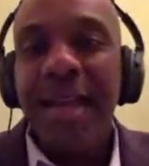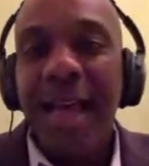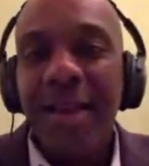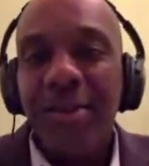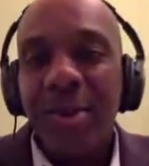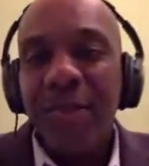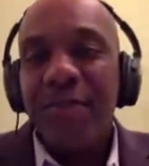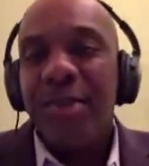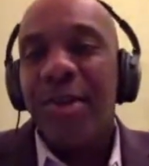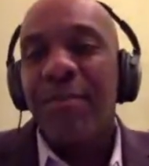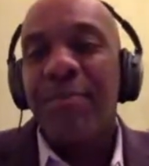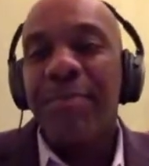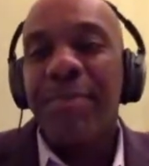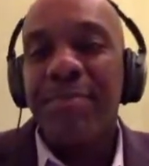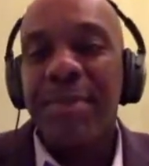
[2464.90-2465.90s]
I don't know if you're
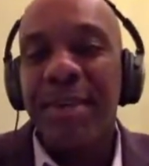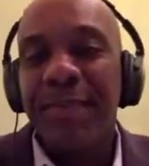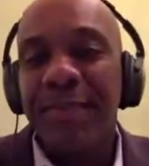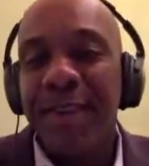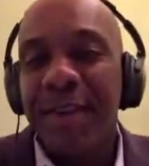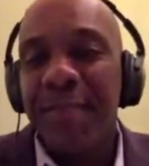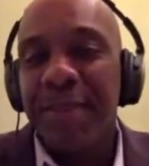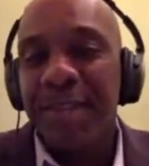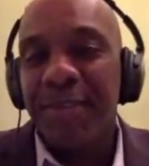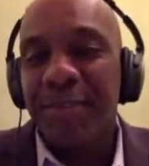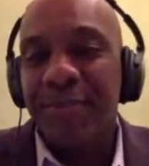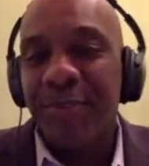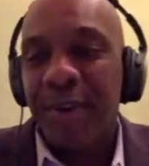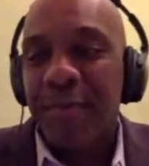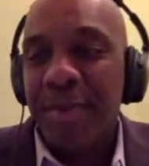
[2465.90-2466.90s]
going to build very much
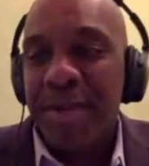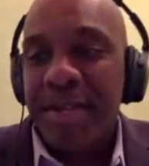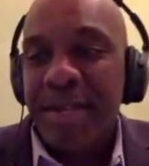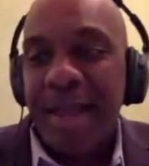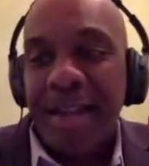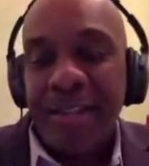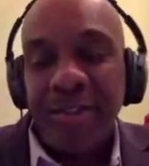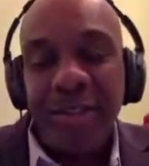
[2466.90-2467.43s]
with $4 million